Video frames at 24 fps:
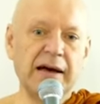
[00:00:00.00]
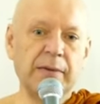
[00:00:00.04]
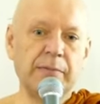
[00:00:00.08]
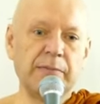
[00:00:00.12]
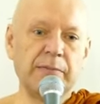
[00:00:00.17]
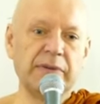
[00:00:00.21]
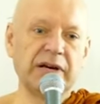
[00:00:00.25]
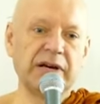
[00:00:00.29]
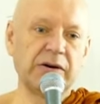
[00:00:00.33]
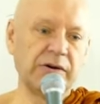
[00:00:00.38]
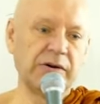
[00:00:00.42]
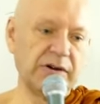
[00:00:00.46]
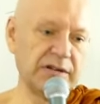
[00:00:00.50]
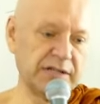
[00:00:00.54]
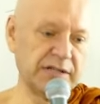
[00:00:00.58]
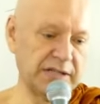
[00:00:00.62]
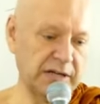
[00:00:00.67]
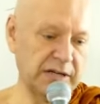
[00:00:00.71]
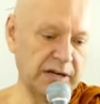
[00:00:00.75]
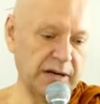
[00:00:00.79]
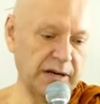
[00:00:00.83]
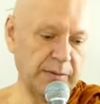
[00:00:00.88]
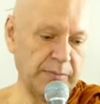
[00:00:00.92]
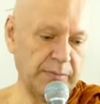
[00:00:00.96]
because
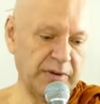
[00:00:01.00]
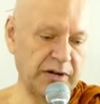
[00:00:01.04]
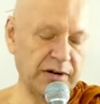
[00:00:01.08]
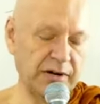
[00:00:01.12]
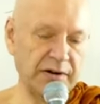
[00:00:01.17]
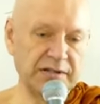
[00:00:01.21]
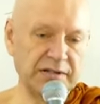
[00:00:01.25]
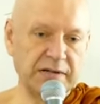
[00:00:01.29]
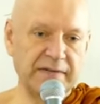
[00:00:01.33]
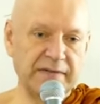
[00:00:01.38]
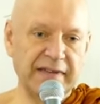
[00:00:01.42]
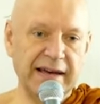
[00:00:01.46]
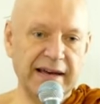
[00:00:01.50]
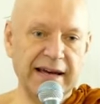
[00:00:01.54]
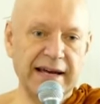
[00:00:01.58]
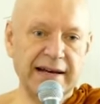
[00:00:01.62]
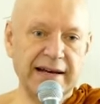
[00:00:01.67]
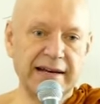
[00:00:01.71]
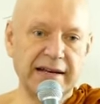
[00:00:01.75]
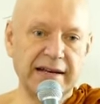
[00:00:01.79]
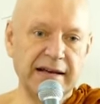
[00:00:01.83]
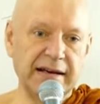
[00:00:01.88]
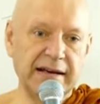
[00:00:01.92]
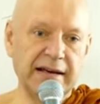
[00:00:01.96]
of
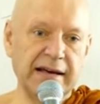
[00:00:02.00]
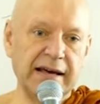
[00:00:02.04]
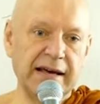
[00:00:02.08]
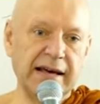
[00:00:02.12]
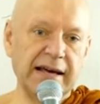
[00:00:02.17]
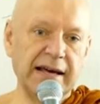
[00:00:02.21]
that,